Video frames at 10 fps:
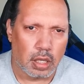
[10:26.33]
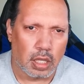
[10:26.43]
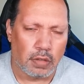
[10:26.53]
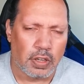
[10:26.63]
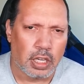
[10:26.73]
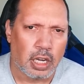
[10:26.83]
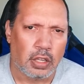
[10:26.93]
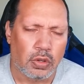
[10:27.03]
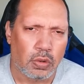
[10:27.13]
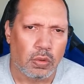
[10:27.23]
even though I
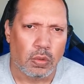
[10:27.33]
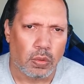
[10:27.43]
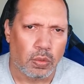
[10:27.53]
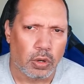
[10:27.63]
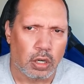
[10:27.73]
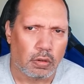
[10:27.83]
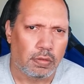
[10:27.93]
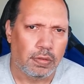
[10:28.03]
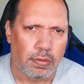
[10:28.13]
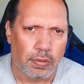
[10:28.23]
do work
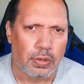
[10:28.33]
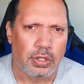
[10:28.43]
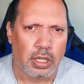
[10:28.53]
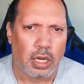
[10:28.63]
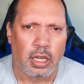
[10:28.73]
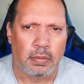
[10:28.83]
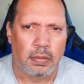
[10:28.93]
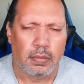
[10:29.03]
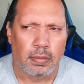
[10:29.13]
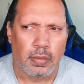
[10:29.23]
full time,
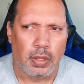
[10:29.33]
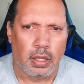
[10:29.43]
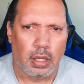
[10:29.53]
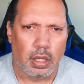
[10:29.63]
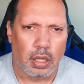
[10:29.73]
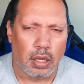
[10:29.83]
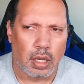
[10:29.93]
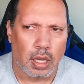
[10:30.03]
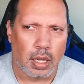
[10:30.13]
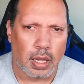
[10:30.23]

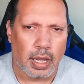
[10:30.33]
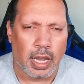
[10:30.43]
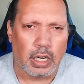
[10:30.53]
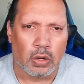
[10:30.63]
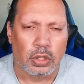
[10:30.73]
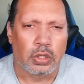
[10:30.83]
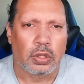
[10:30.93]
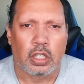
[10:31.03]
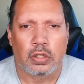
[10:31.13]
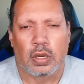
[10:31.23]
I also
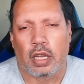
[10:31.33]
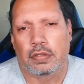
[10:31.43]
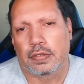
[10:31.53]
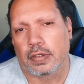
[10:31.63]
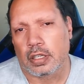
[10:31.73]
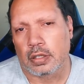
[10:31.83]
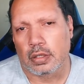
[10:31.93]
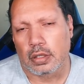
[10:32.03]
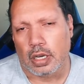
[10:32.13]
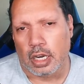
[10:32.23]
need to have fun.
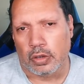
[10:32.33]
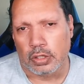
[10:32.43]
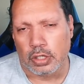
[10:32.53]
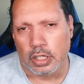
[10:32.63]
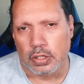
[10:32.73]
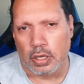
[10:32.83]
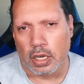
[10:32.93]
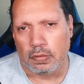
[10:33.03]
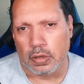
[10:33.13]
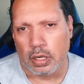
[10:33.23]
I also need to
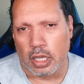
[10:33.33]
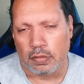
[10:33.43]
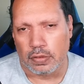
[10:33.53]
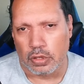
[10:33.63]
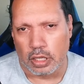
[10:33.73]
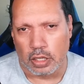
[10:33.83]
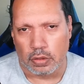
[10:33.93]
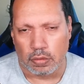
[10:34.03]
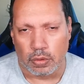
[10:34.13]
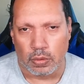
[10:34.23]
have a life to get
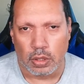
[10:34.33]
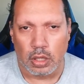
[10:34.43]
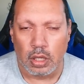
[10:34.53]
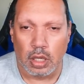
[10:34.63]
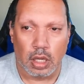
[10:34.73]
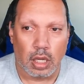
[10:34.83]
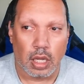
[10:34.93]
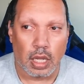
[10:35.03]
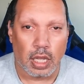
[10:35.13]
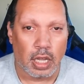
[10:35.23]
through.
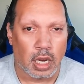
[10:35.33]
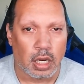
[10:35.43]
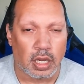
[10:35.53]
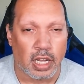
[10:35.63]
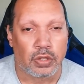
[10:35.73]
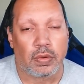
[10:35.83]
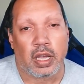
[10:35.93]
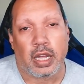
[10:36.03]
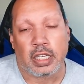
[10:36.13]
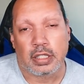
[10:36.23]
And that's why
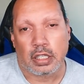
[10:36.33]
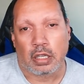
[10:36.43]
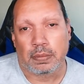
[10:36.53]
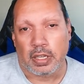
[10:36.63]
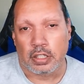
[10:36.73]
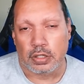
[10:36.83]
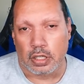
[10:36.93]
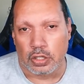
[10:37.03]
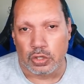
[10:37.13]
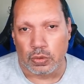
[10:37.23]
I set up a
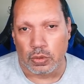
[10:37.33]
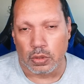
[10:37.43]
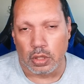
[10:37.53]
schedule